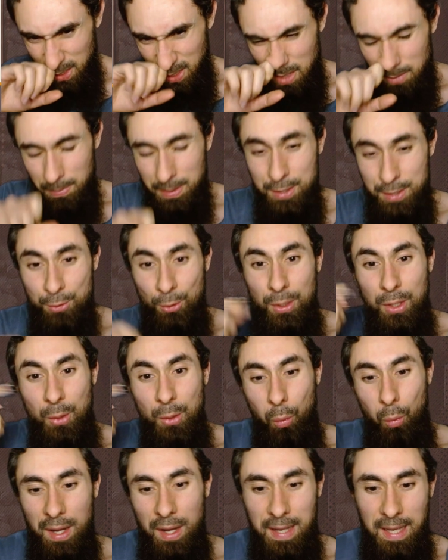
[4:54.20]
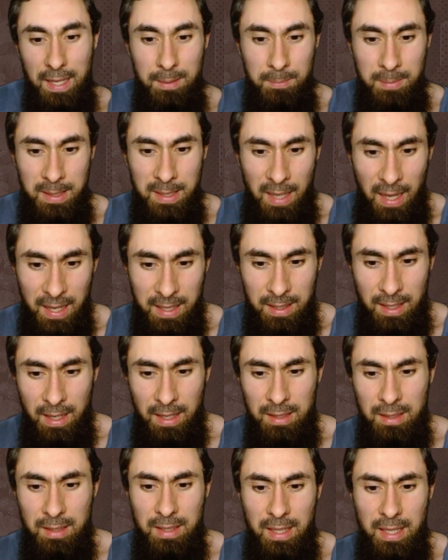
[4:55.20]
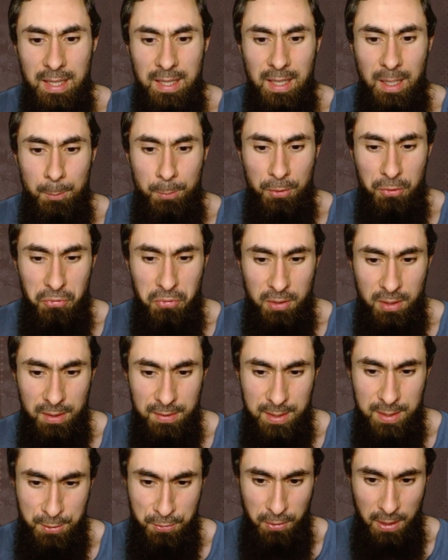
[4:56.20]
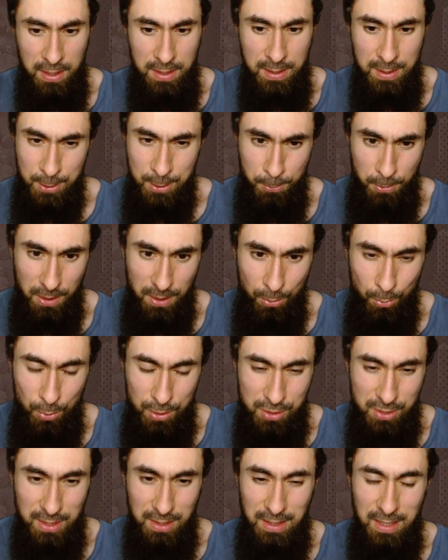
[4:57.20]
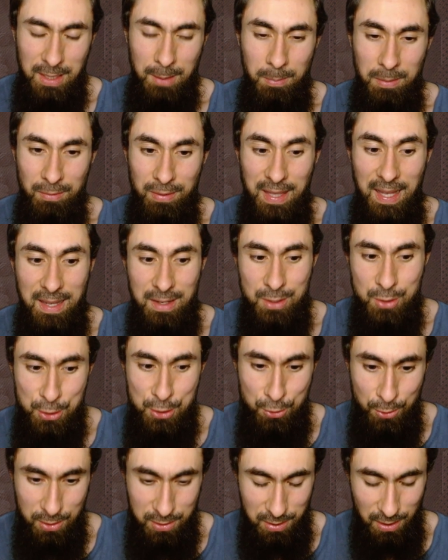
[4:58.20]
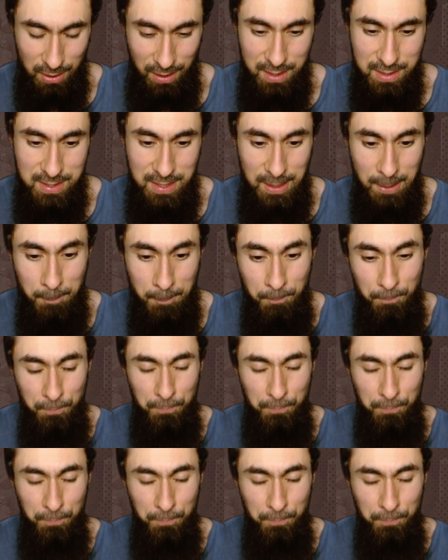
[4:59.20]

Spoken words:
But it's only one enemy. I prefer this Fighting Spirit, which can keep giving energy to your entire team.